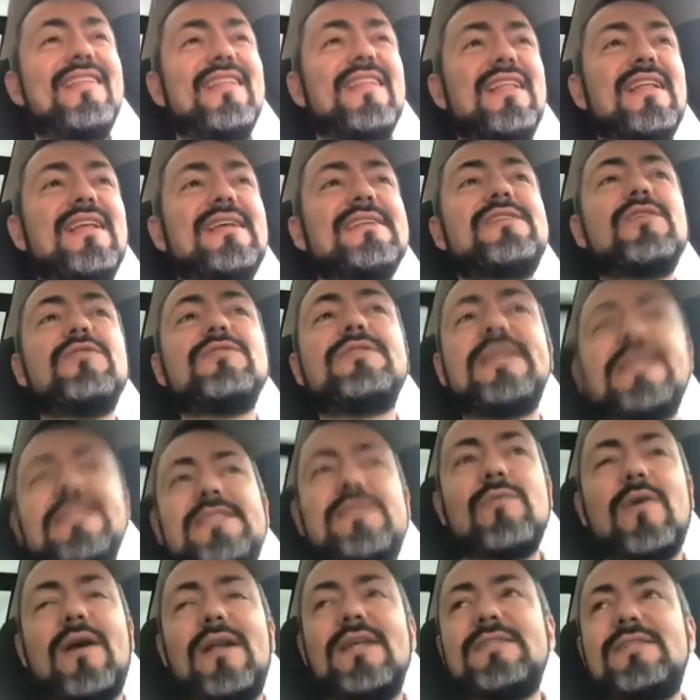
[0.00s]
So
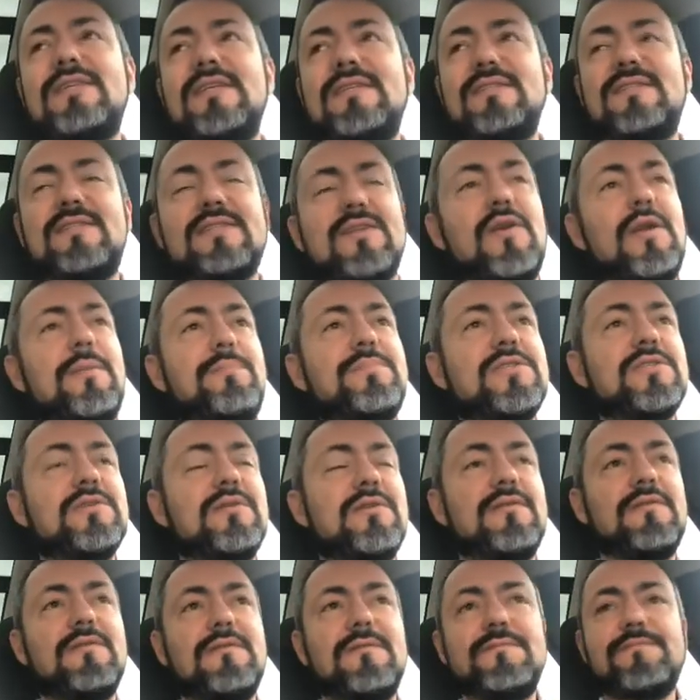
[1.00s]
this one is
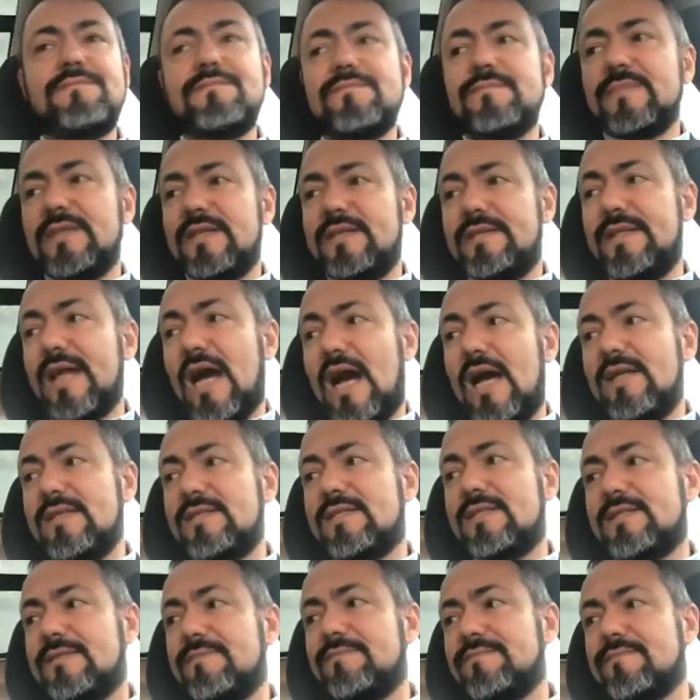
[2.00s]
Inscription,
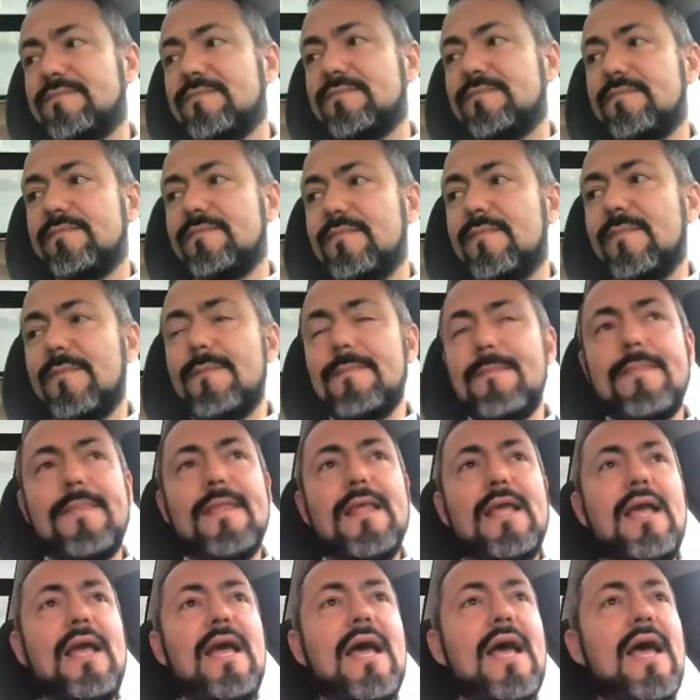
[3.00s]
nice.
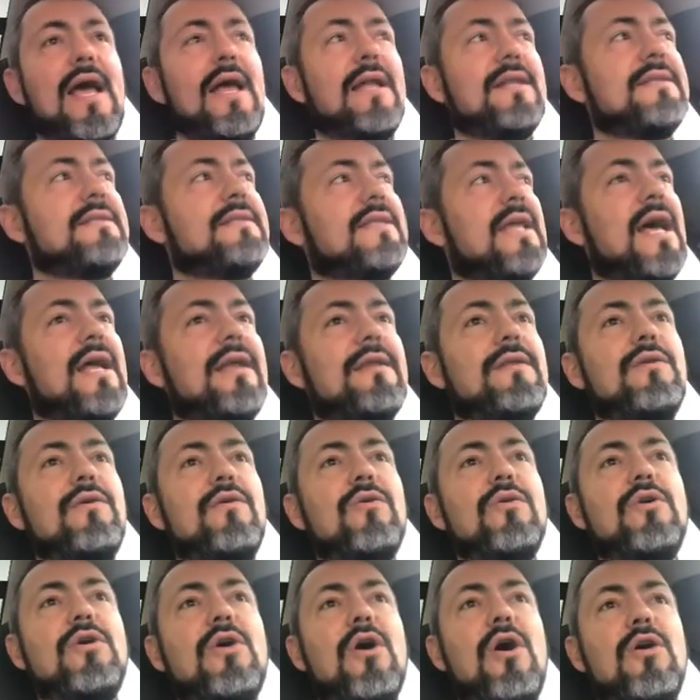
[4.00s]
And then
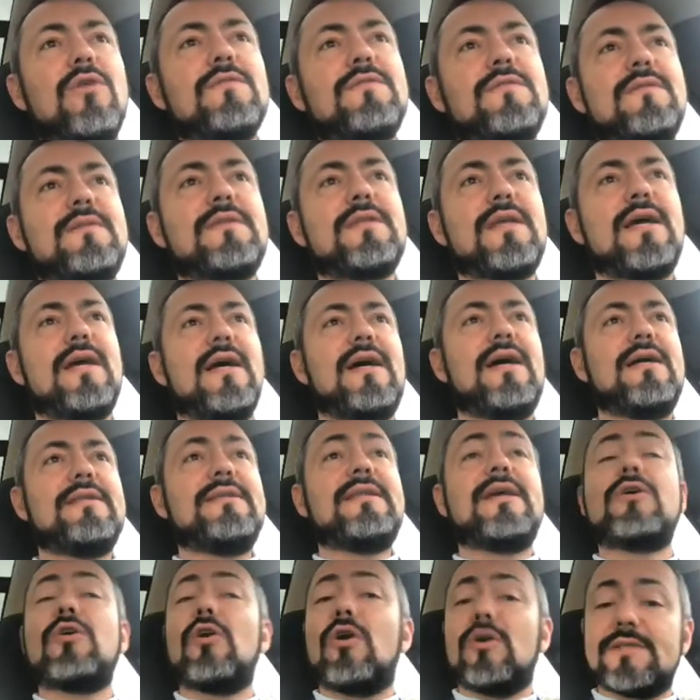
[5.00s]
you got
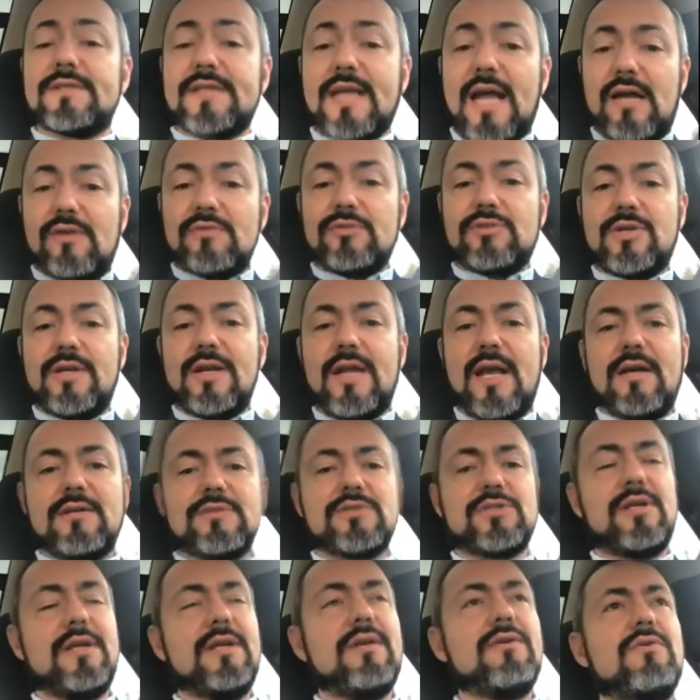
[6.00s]
the cross country.
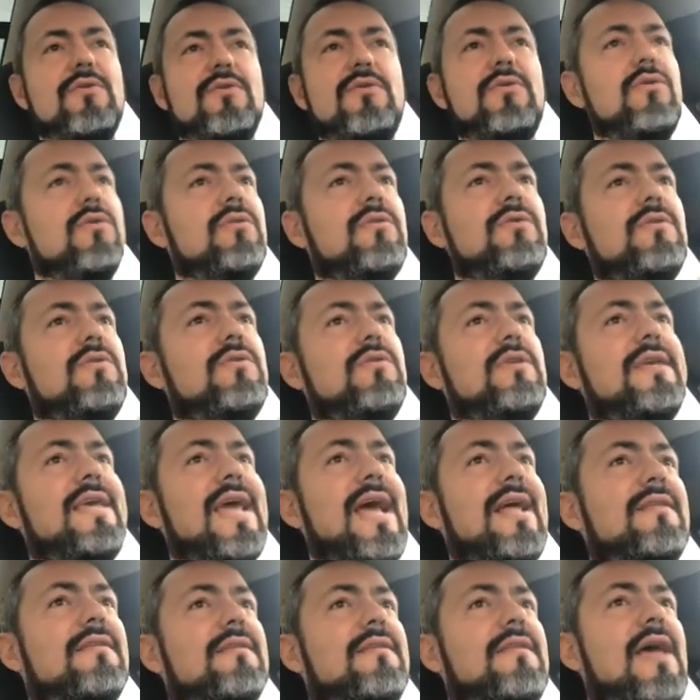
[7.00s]
Actually, you
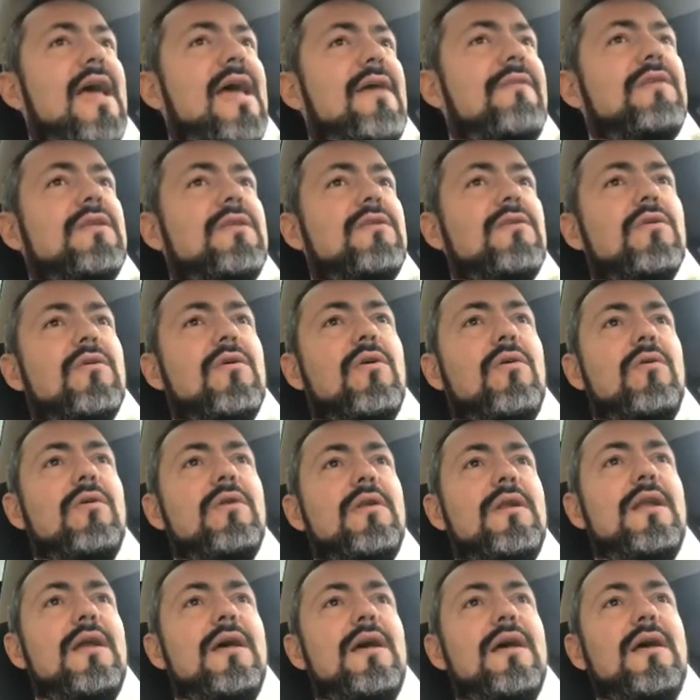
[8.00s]
can't have it on
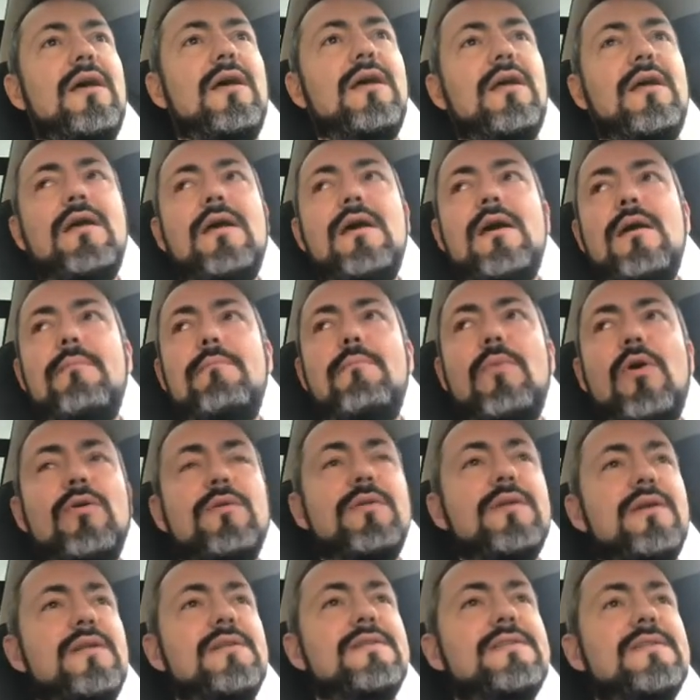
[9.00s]
all
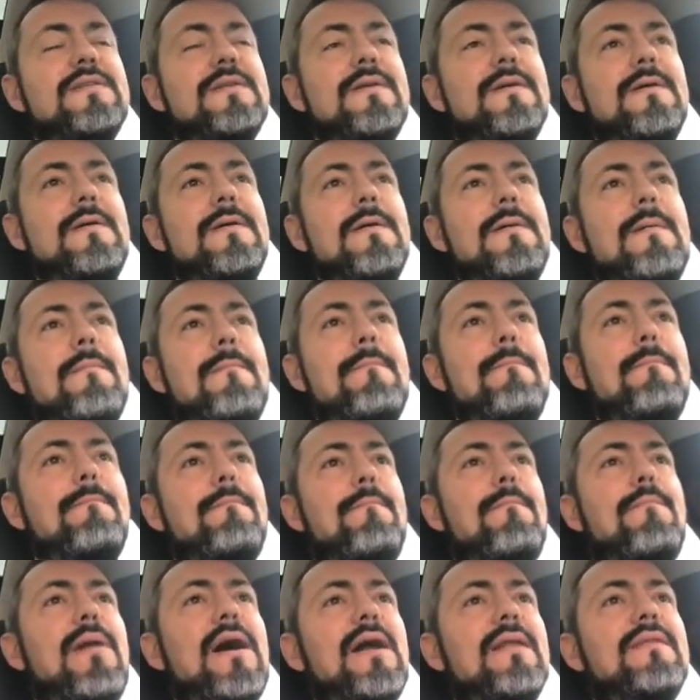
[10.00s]
models,
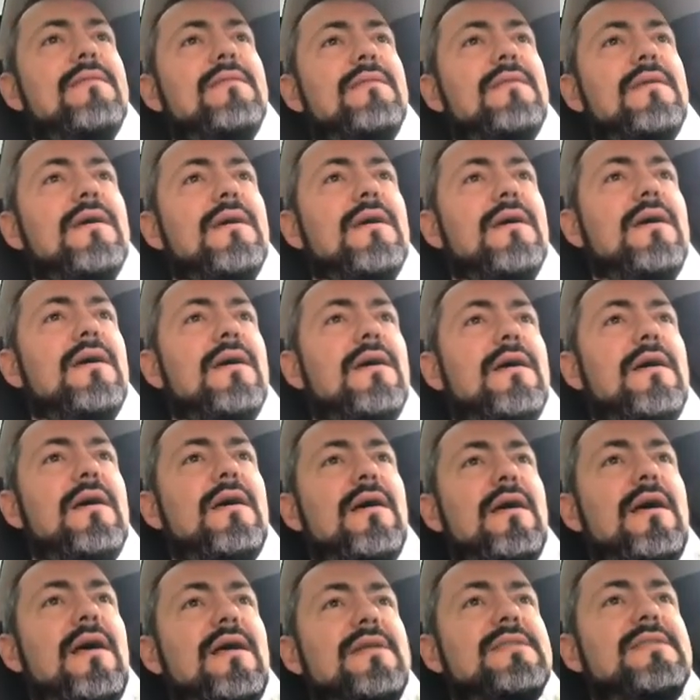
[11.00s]
but
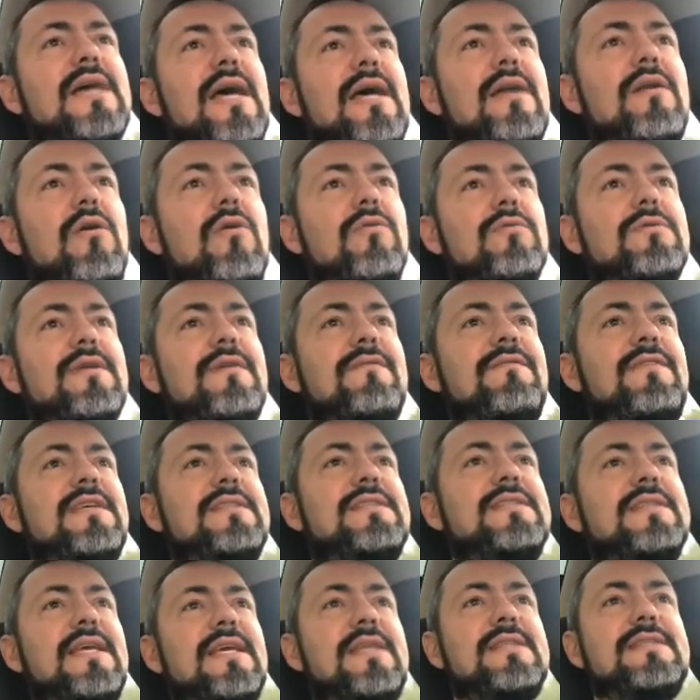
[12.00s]
as I know, the
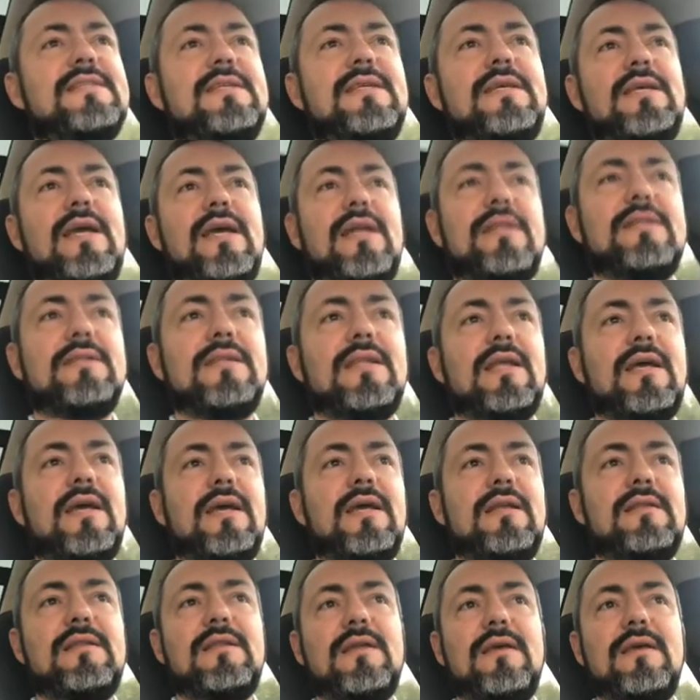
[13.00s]
V60 and
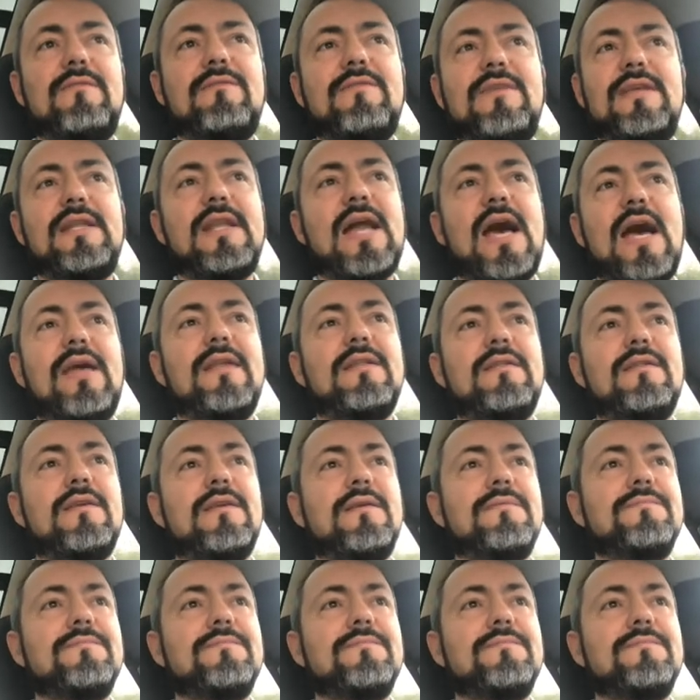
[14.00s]
the V90.